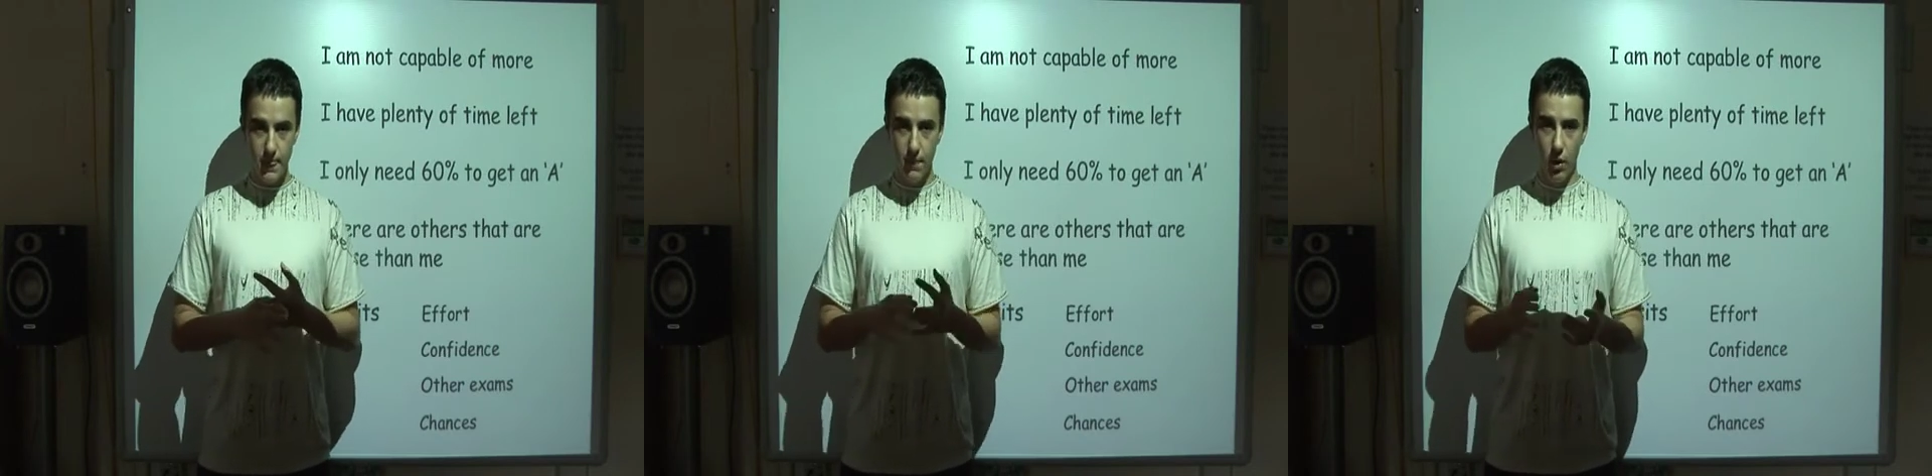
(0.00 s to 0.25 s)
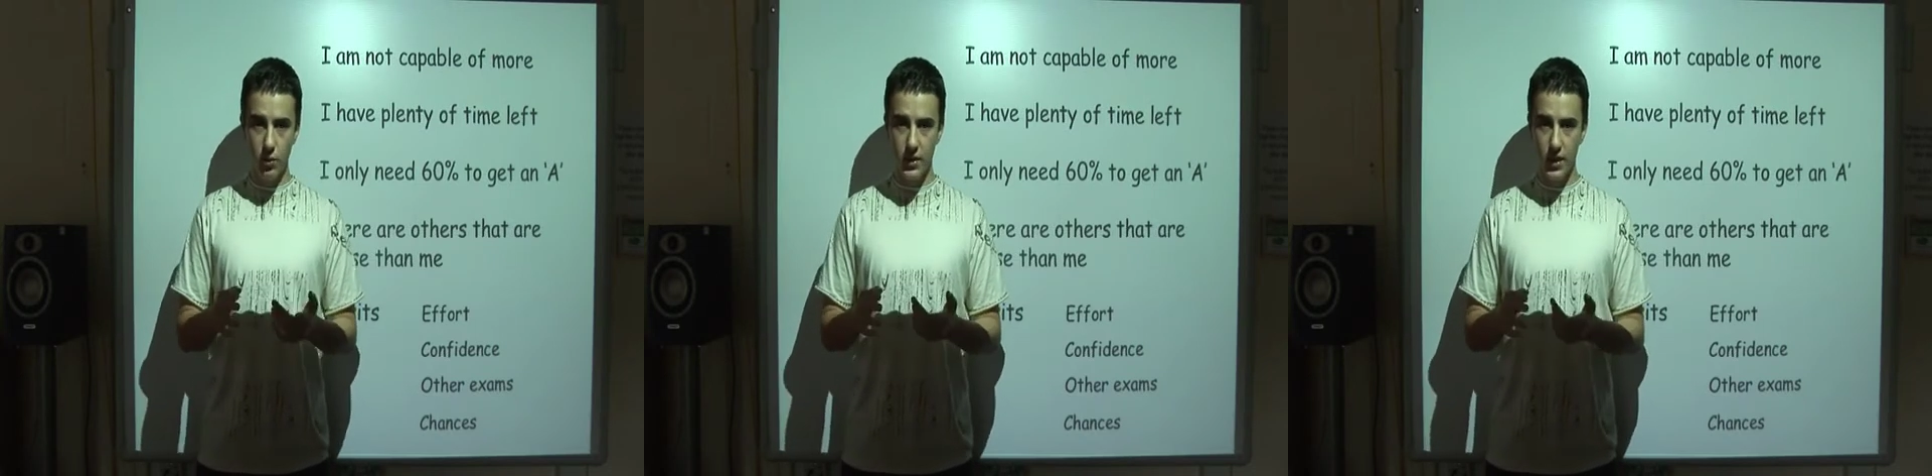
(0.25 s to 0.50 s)

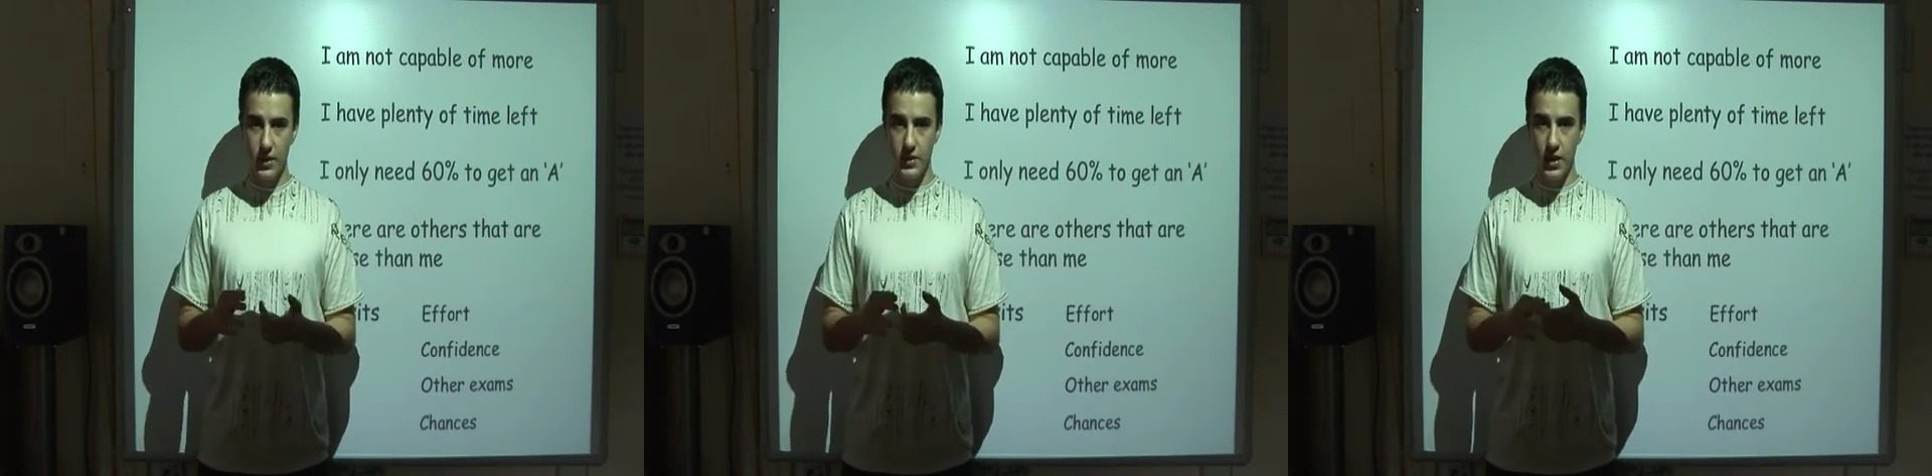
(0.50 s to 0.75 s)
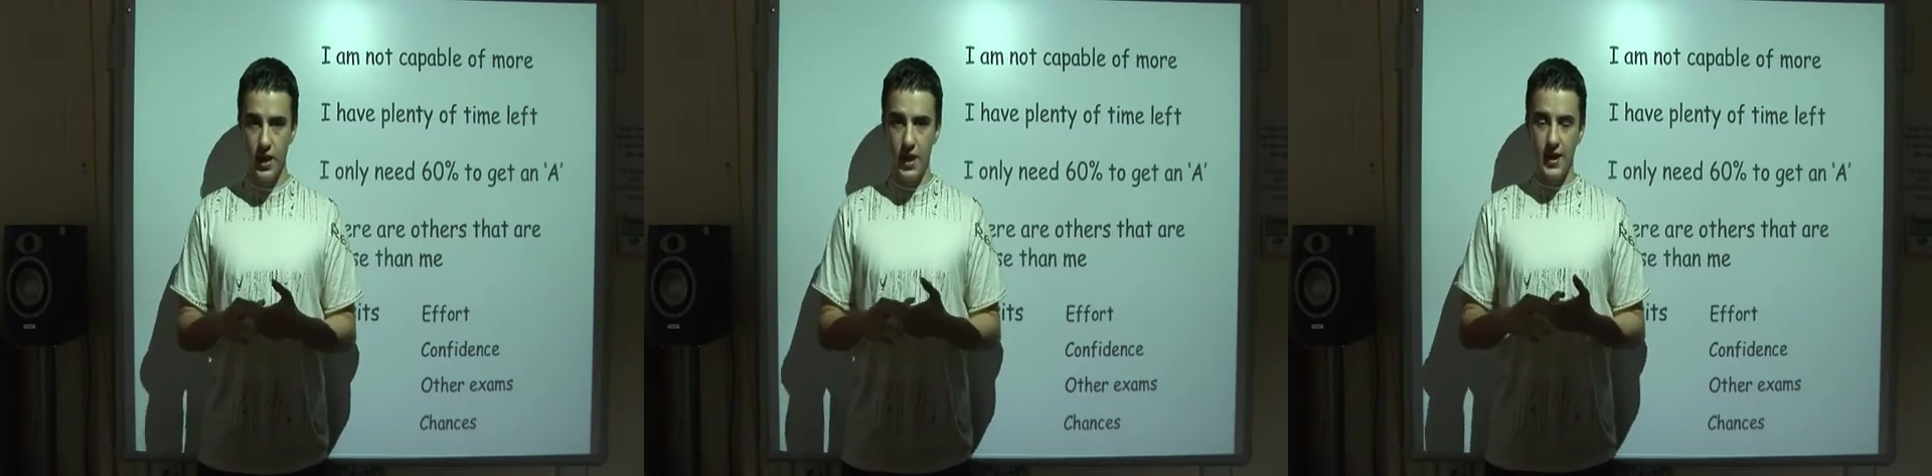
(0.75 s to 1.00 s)
Not only this,
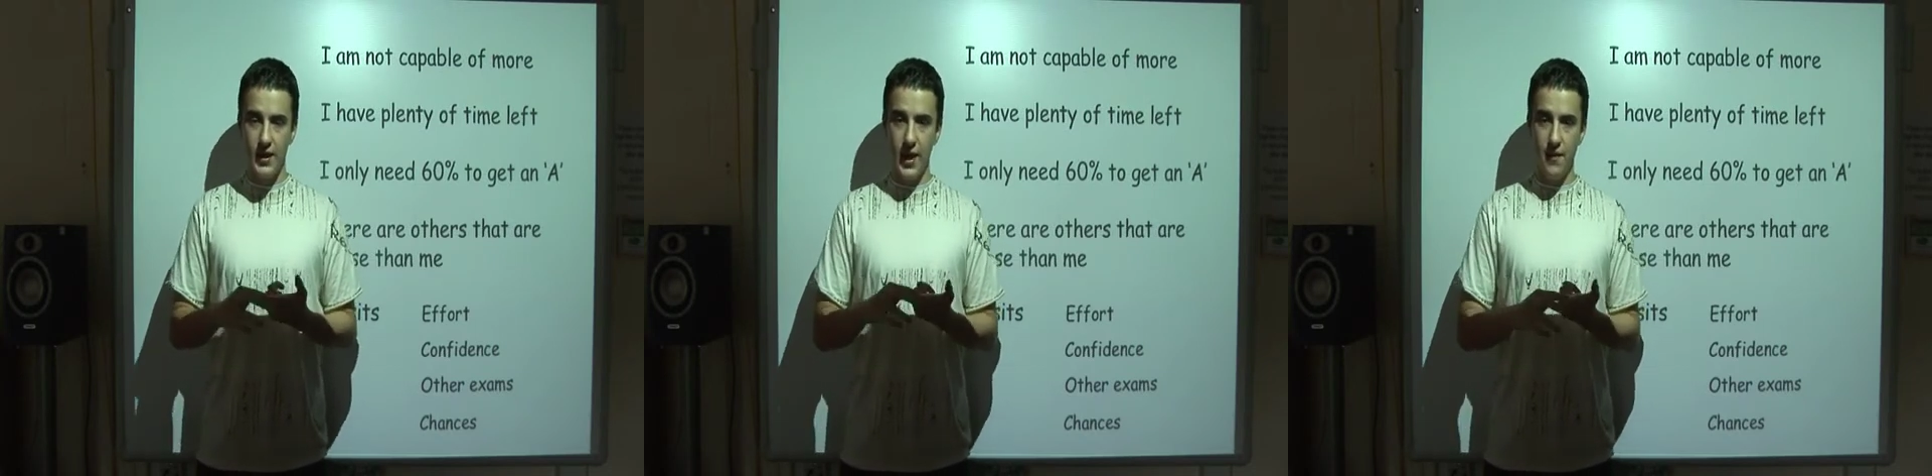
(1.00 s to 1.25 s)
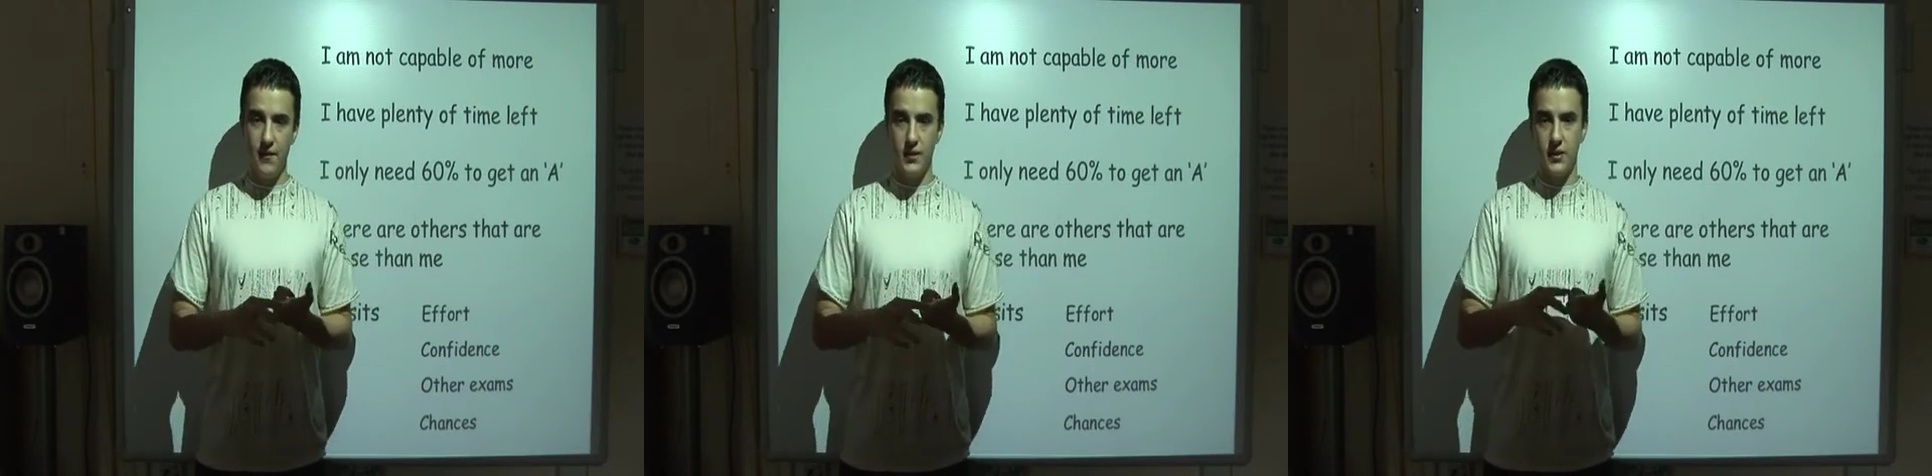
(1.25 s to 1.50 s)
the
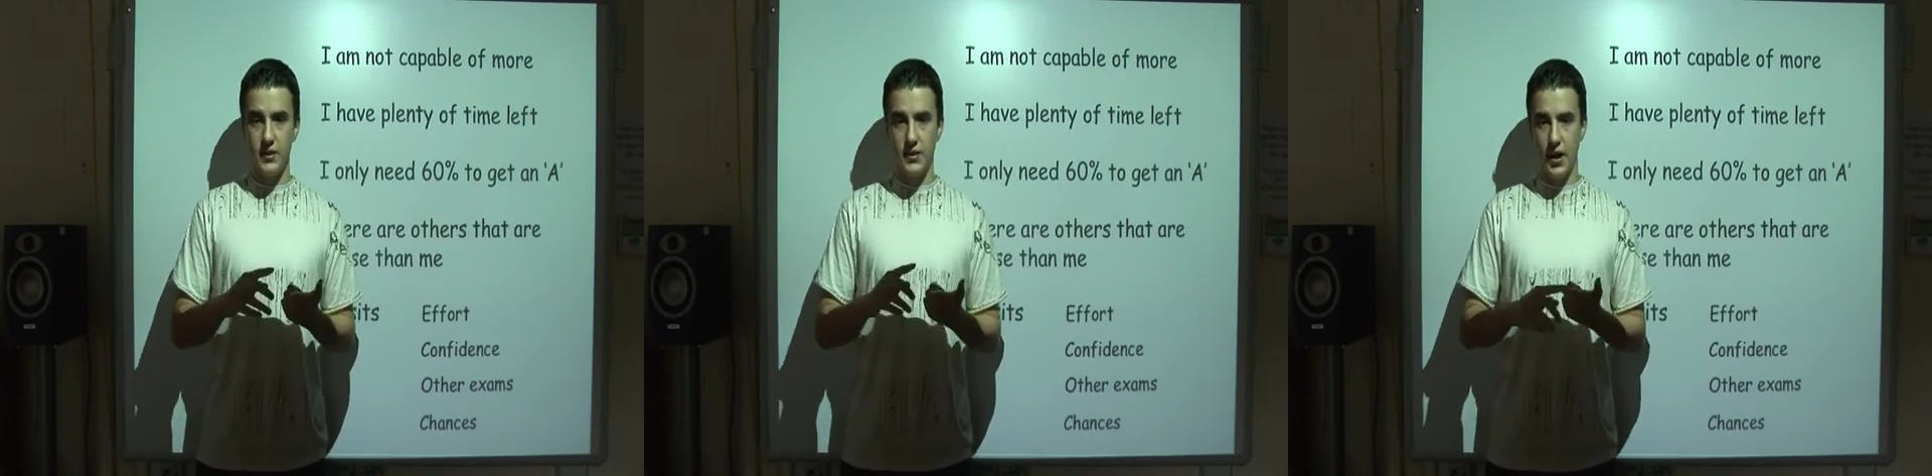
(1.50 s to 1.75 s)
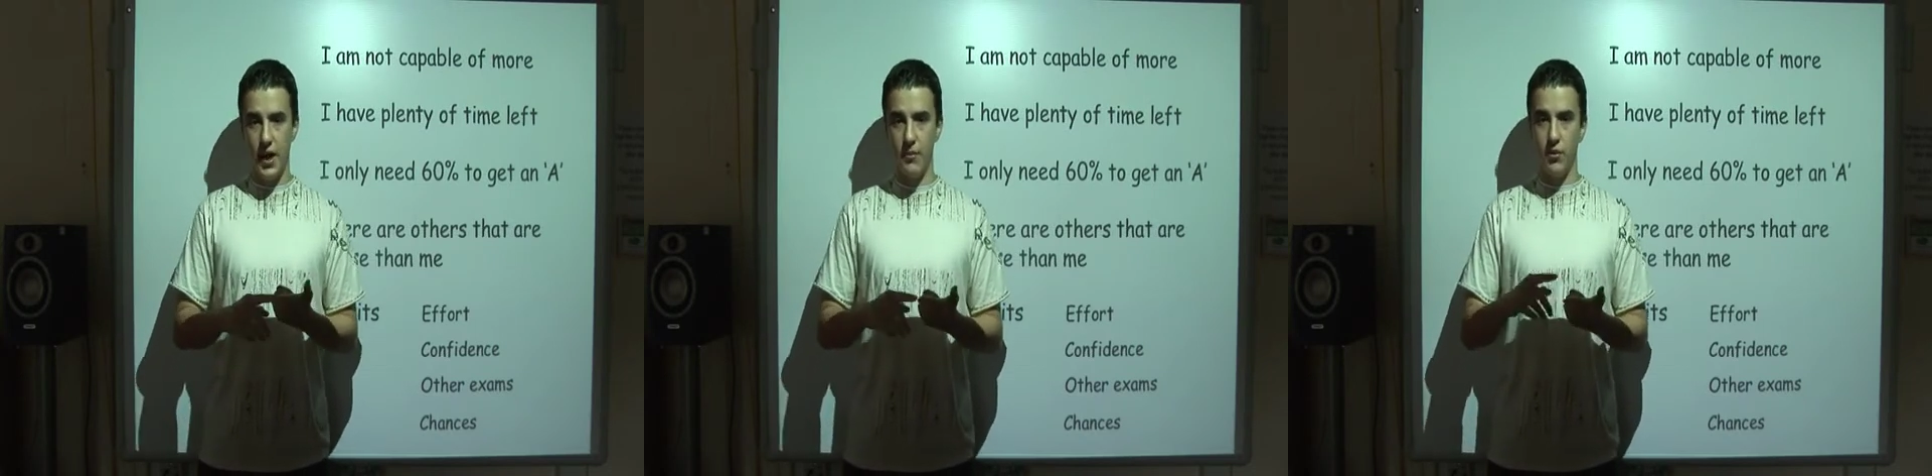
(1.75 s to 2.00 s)
effort and
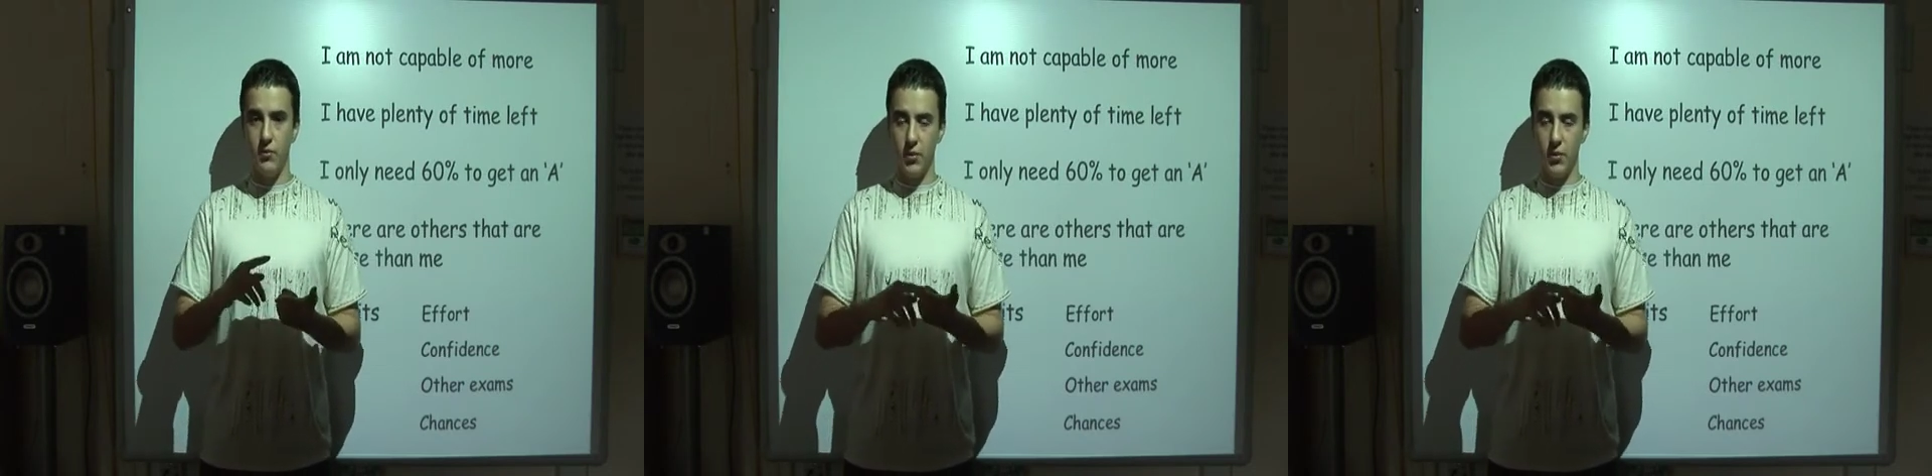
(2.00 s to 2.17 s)
time and